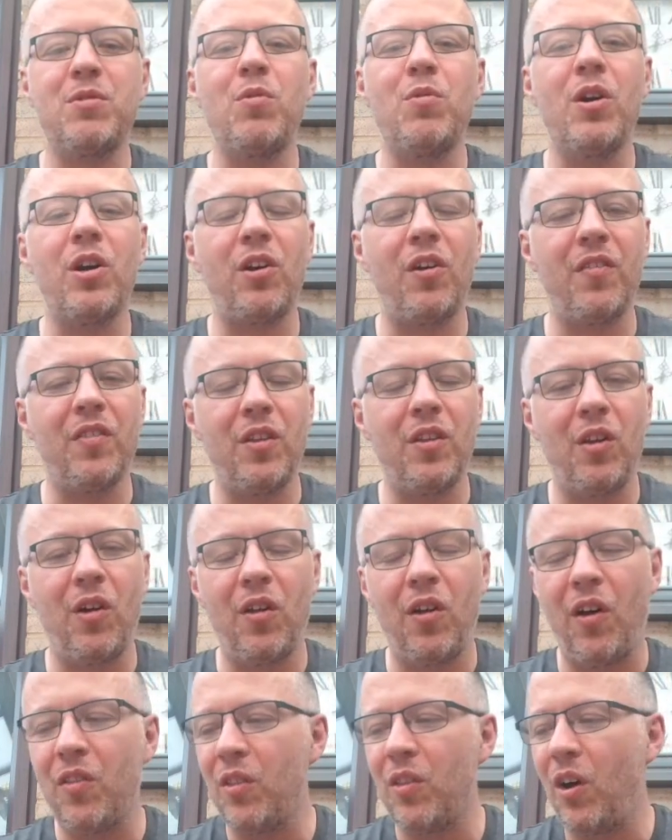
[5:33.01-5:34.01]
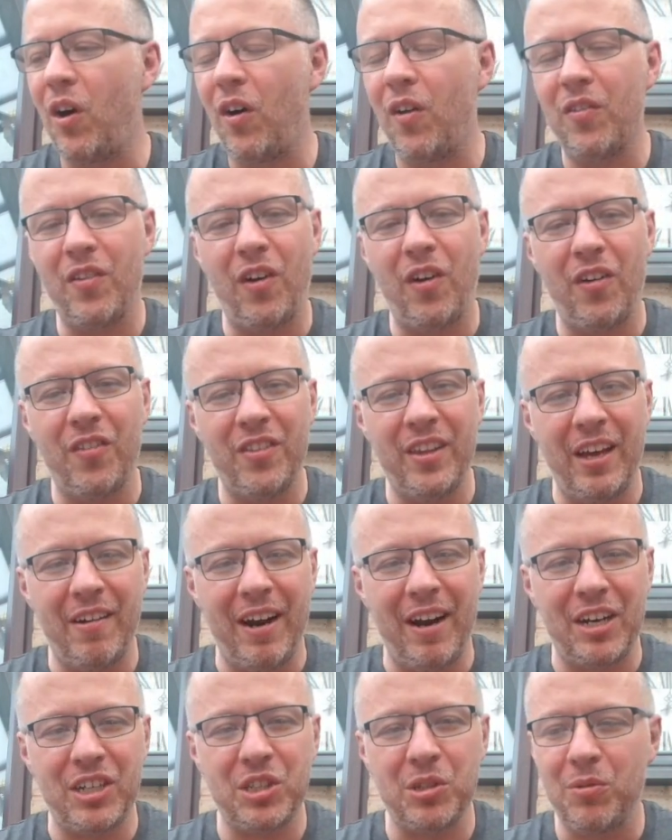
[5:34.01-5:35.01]
work on on on on their
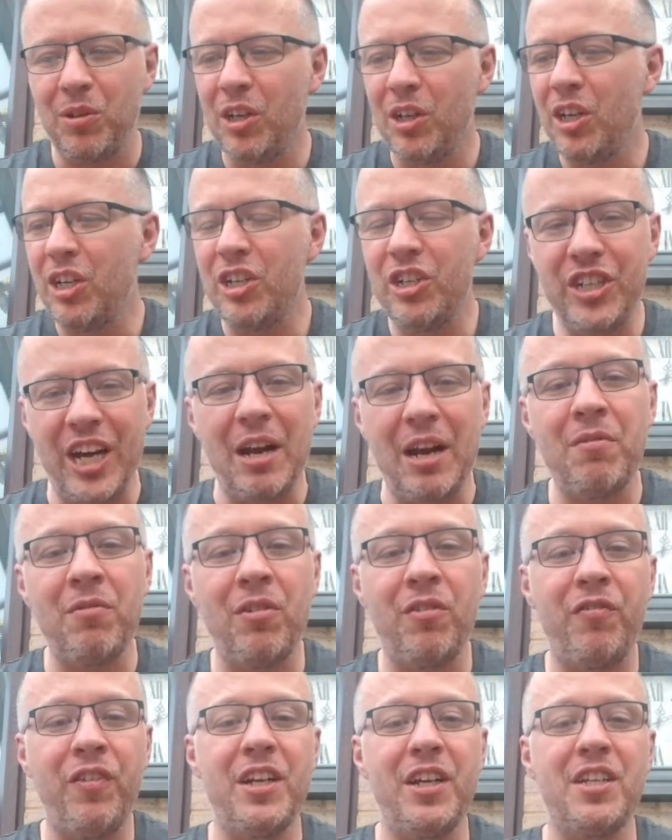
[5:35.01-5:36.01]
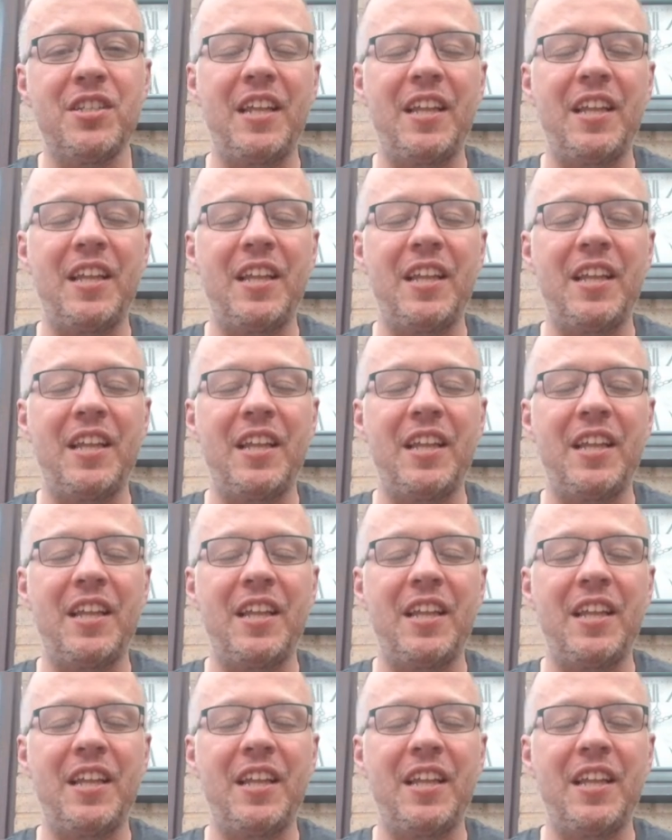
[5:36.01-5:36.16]
actual general fitness,